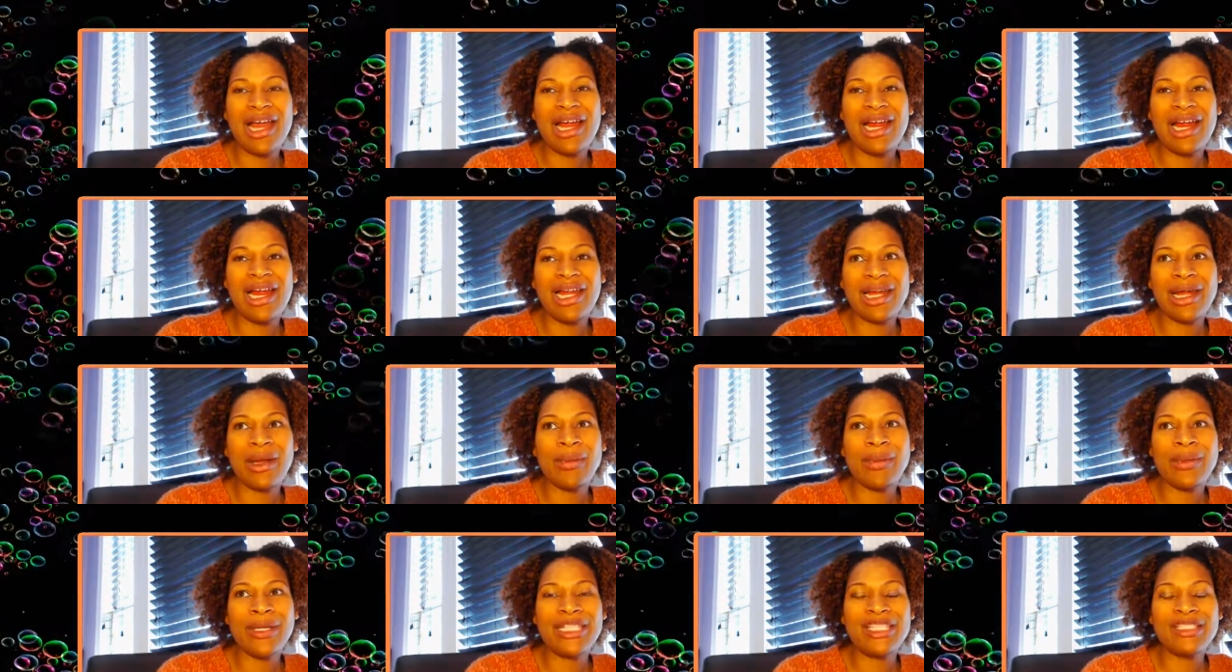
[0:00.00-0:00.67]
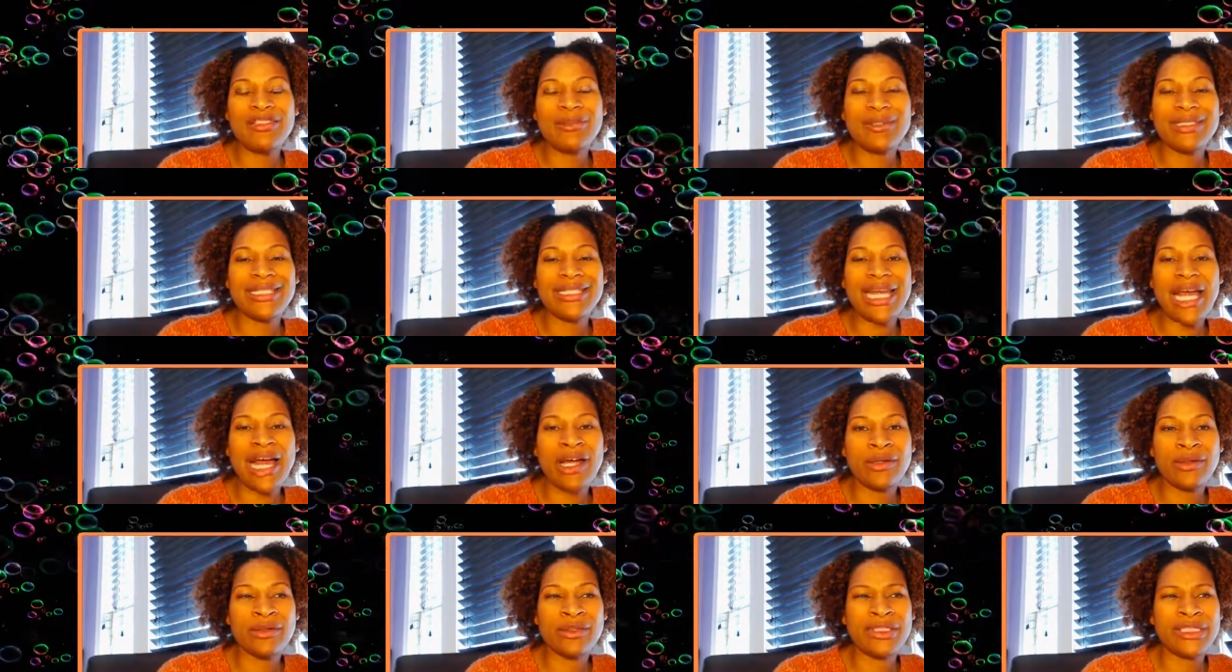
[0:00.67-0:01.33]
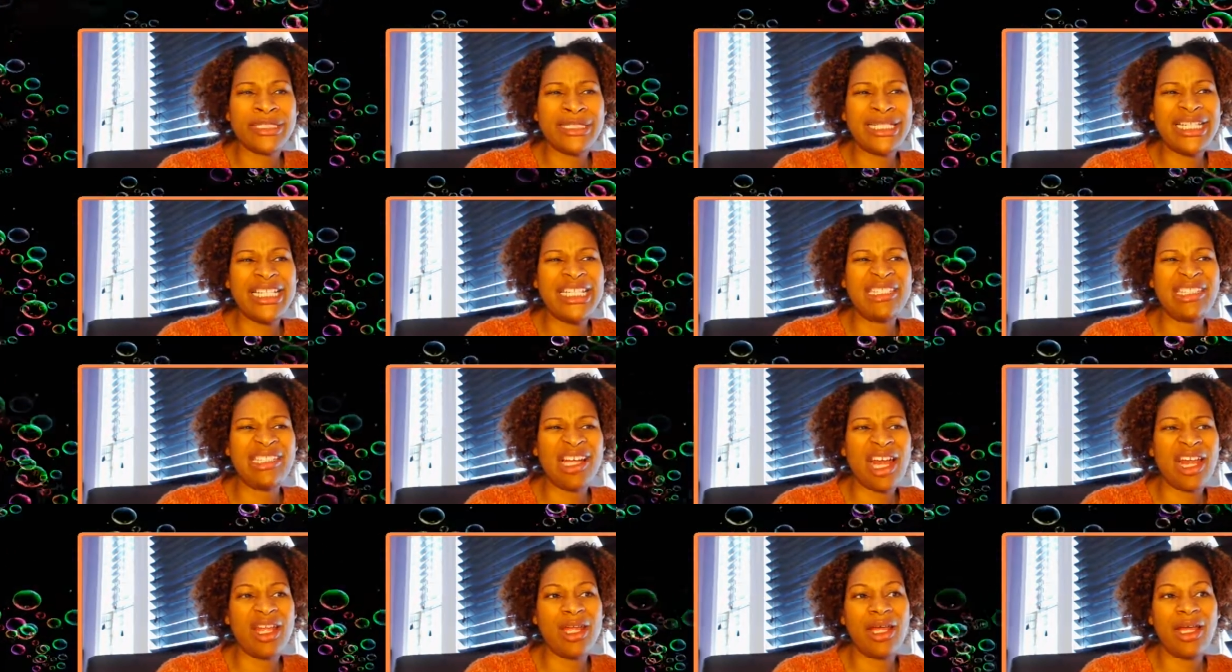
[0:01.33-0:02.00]
And I went to his house, and he
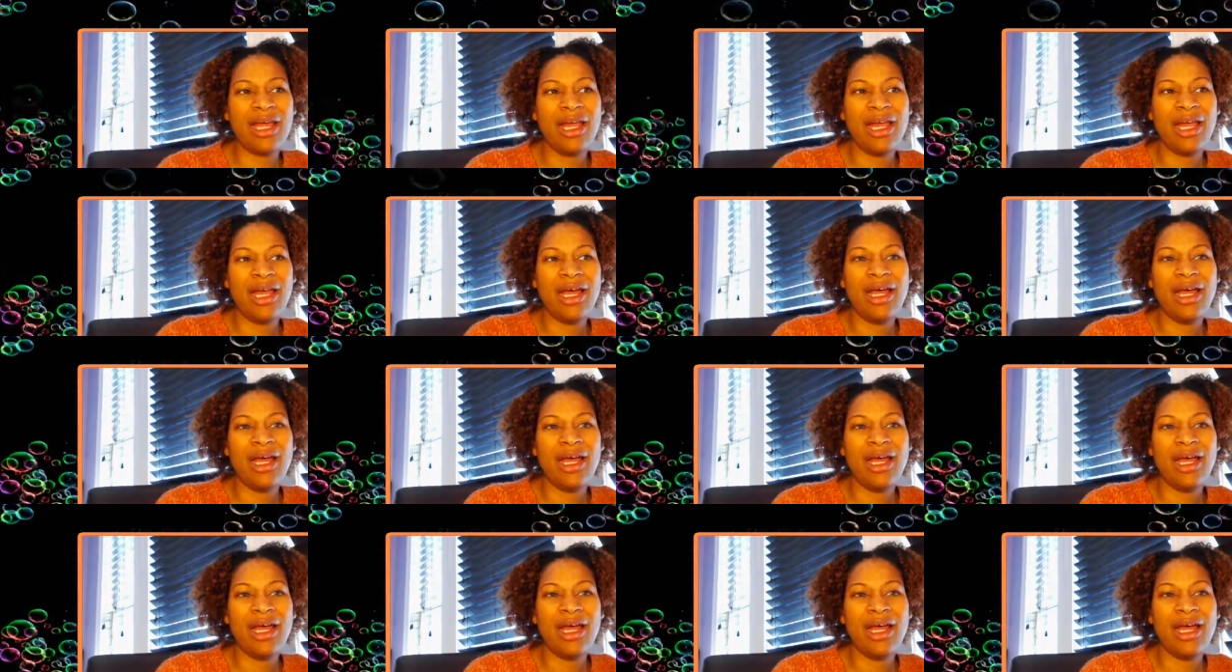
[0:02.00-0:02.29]
like